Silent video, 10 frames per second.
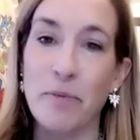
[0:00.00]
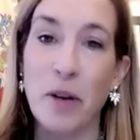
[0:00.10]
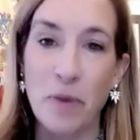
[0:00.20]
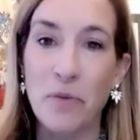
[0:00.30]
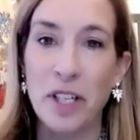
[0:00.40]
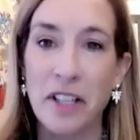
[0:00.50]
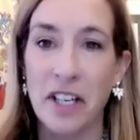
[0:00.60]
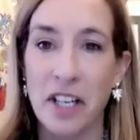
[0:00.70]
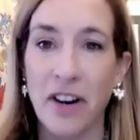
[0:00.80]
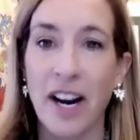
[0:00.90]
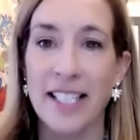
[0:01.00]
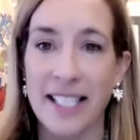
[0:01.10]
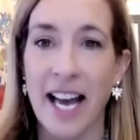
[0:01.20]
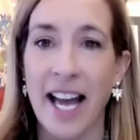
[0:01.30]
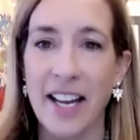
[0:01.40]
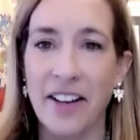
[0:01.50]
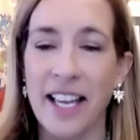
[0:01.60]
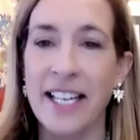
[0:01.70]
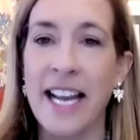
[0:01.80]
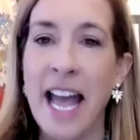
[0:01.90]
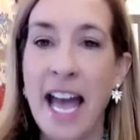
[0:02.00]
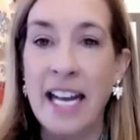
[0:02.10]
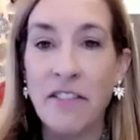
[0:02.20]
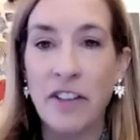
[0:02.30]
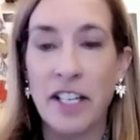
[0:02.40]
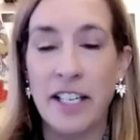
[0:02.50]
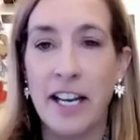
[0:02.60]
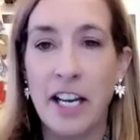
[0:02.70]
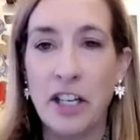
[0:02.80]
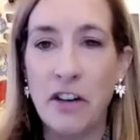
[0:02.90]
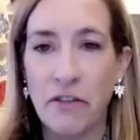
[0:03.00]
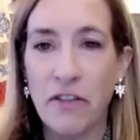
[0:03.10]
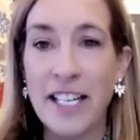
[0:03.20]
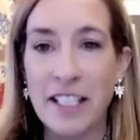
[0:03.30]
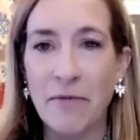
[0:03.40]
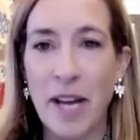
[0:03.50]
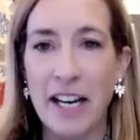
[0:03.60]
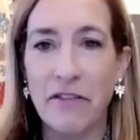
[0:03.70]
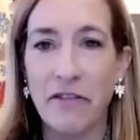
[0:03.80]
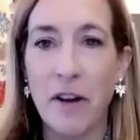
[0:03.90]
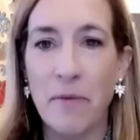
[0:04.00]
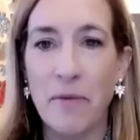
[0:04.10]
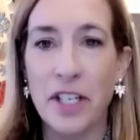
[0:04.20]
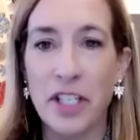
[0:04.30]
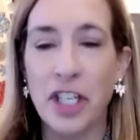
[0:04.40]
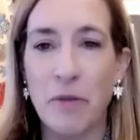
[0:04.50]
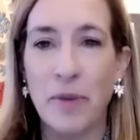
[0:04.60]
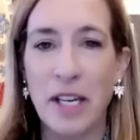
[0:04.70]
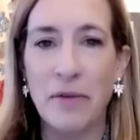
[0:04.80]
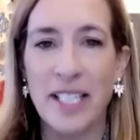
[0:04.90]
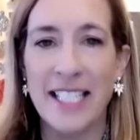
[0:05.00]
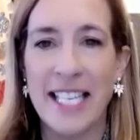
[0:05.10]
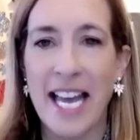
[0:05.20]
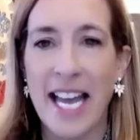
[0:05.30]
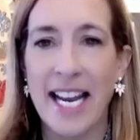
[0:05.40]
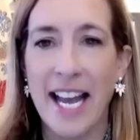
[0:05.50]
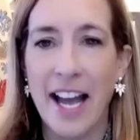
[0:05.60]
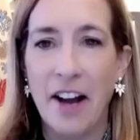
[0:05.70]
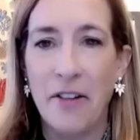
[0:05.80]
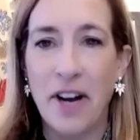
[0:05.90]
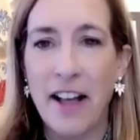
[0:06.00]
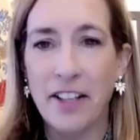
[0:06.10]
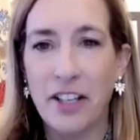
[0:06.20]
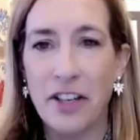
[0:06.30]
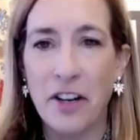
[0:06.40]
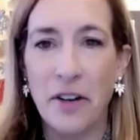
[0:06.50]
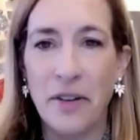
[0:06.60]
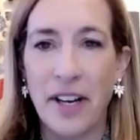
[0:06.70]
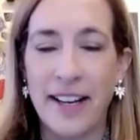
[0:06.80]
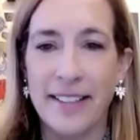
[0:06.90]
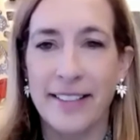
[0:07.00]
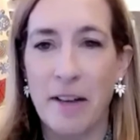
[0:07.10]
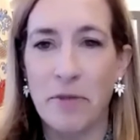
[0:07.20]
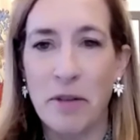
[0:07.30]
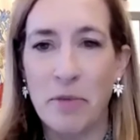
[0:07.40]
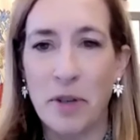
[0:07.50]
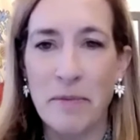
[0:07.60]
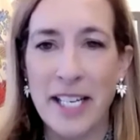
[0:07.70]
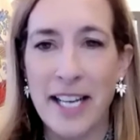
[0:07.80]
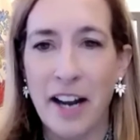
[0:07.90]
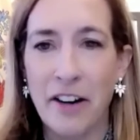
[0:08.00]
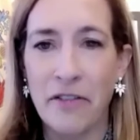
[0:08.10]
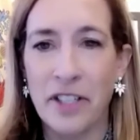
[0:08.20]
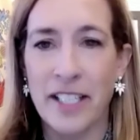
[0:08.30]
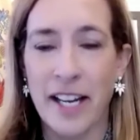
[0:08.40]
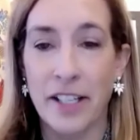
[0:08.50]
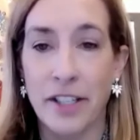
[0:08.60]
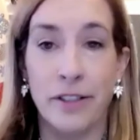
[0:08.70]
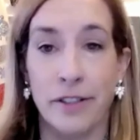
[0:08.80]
but we would look across the aisle and even, friends of mine from the GOP would say, well, I'm going to bring my daughter over to talk to.